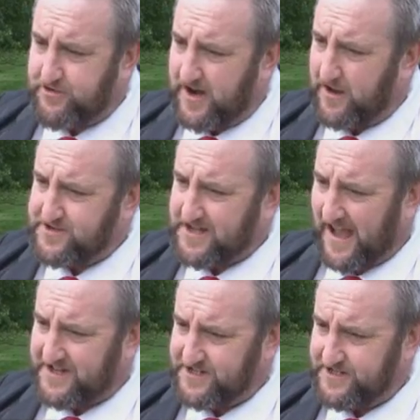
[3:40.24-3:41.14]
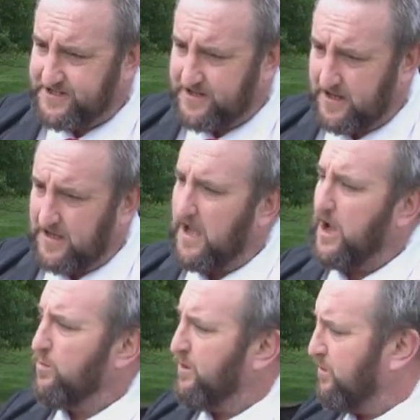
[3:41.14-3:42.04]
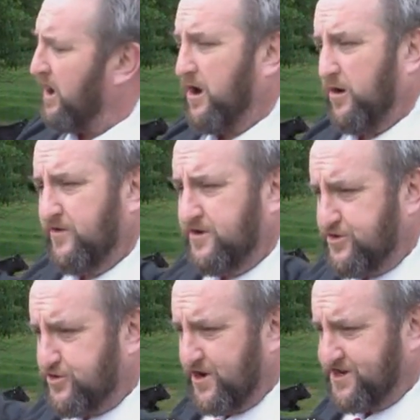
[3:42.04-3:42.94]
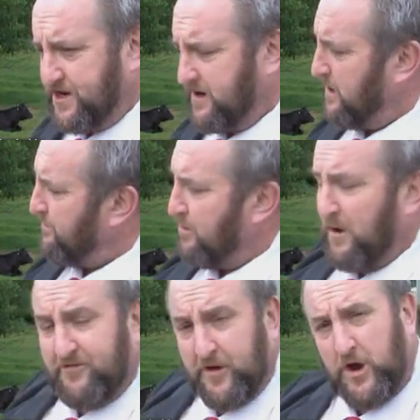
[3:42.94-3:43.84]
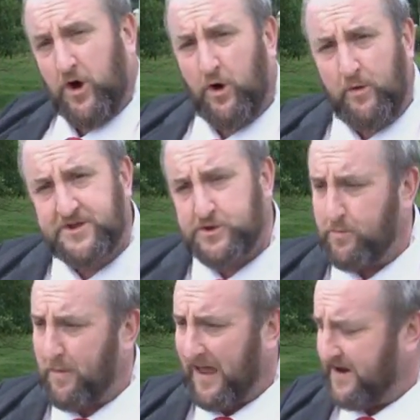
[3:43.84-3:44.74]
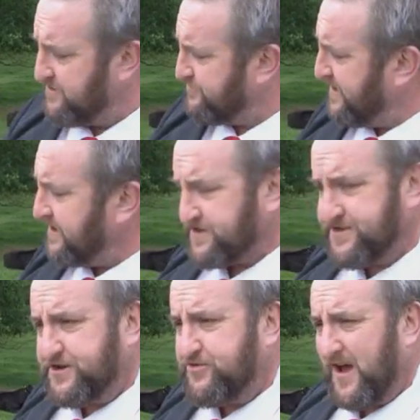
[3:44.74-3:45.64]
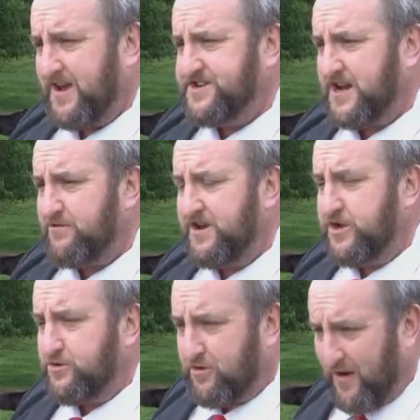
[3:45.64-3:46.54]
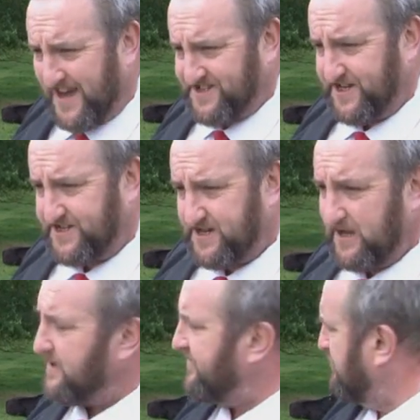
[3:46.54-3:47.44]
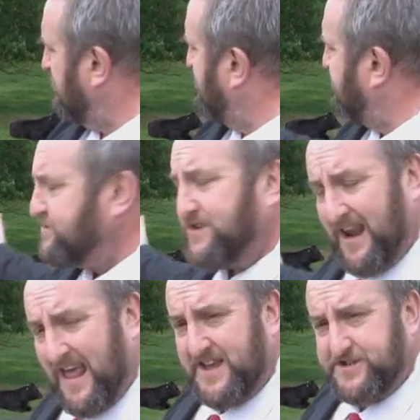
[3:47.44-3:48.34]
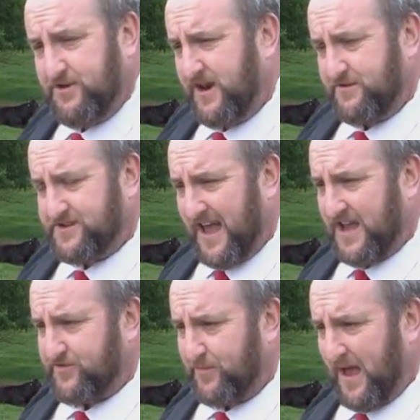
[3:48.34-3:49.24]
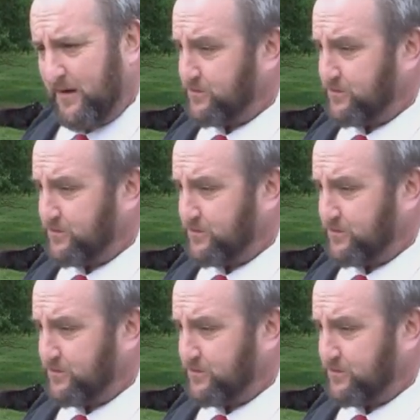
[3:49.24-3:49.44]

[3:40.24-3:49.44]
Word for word: greenhouse gases. We work on the nutrition. We work with our colleagues who are plant breeders to try and generate new grasses that will produce less greenhouse gas from the